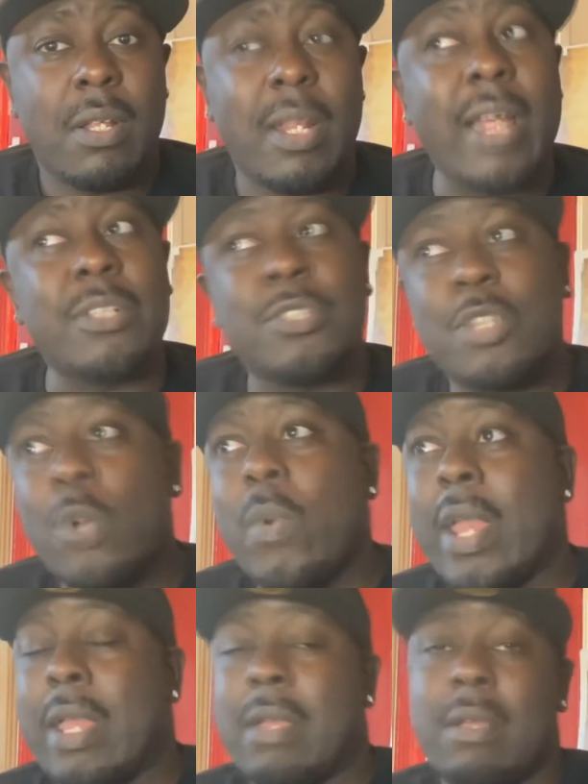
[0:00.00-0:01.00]
Let's do
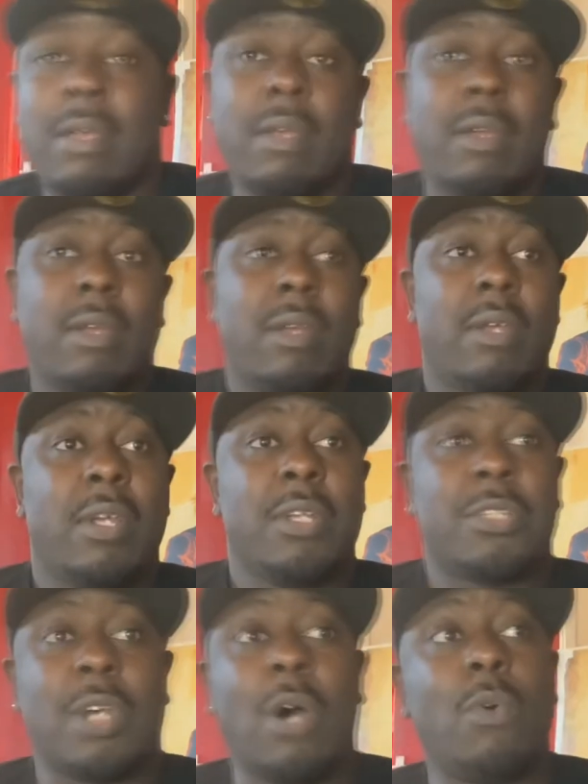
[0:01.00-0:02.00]
it.
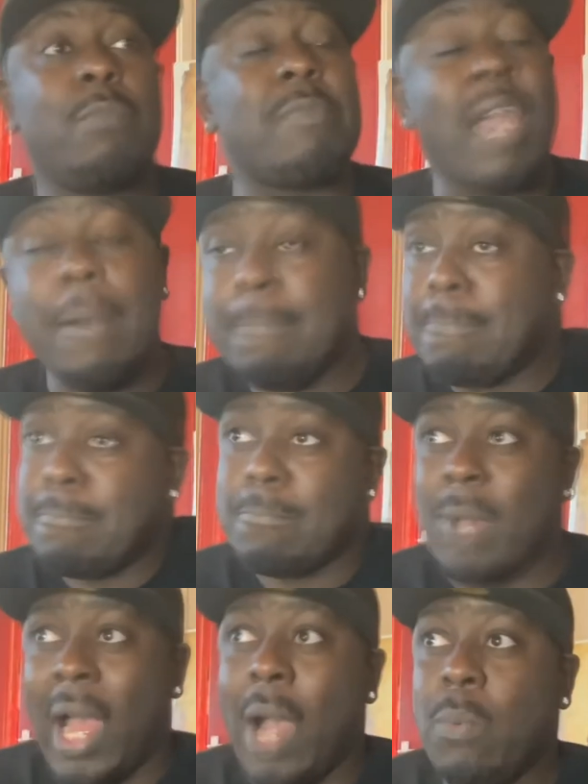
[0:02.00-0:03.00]
So, yep,
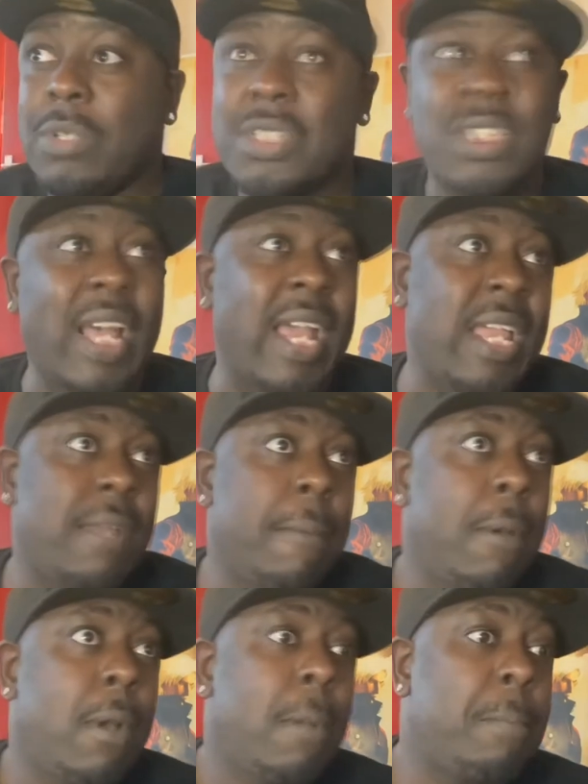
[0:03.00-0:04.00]
I would say
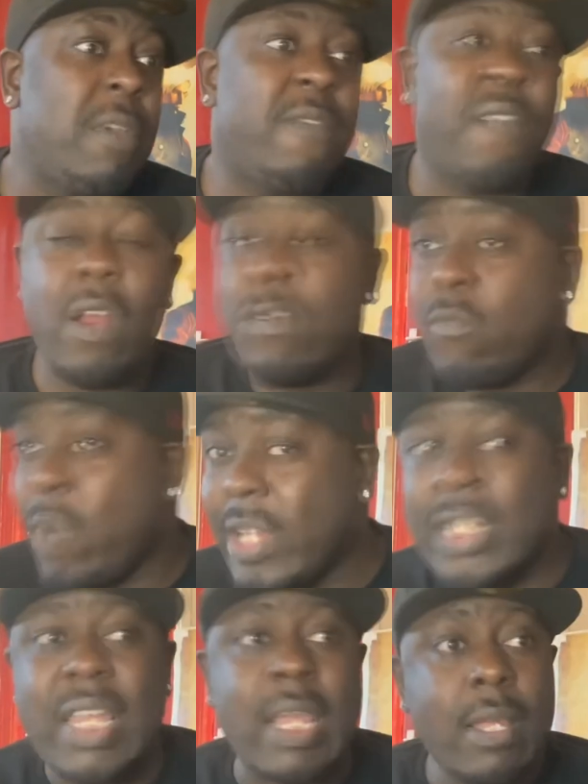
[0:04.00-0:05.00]
be very
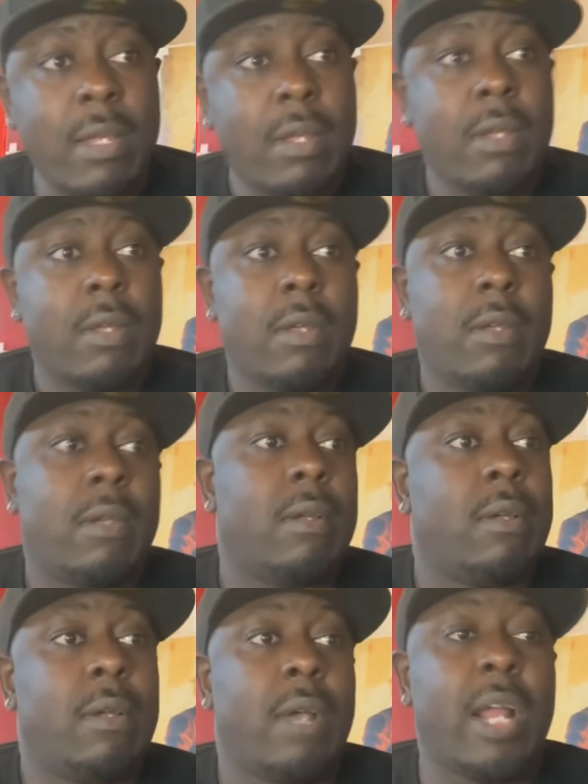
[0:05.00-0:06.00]
ready
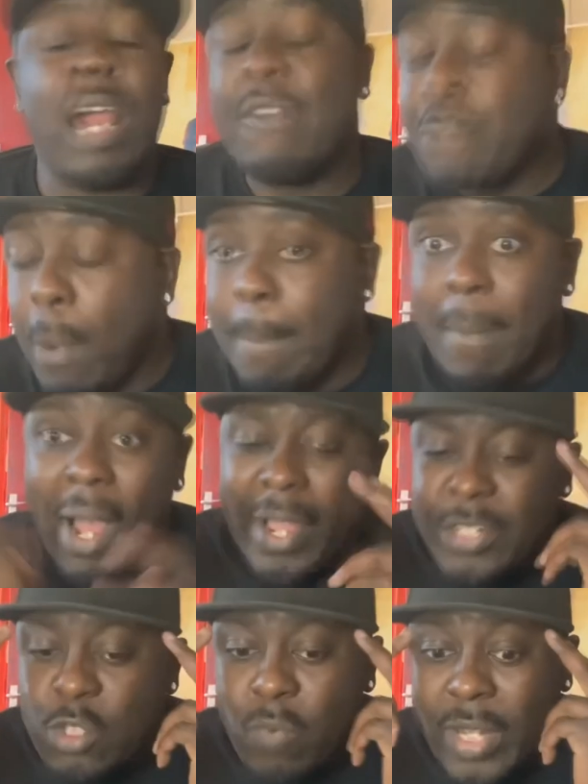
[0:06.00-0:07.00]
and have your
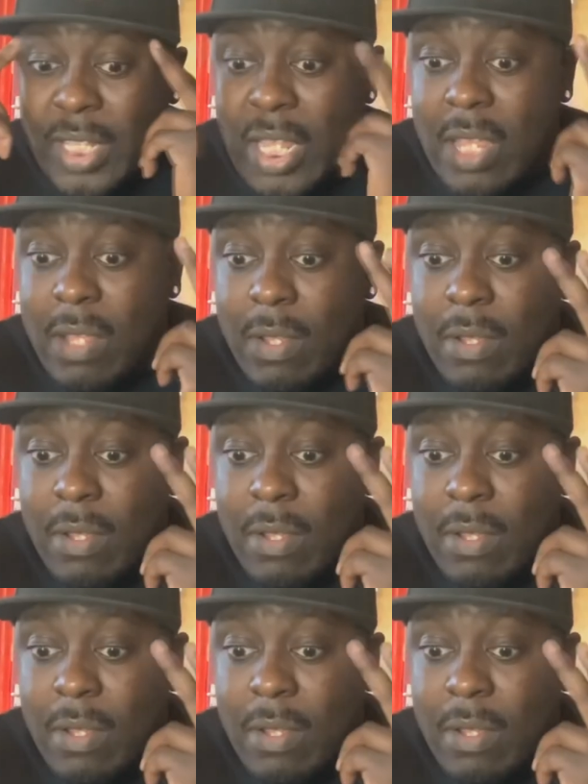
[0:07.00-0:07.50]
mind ready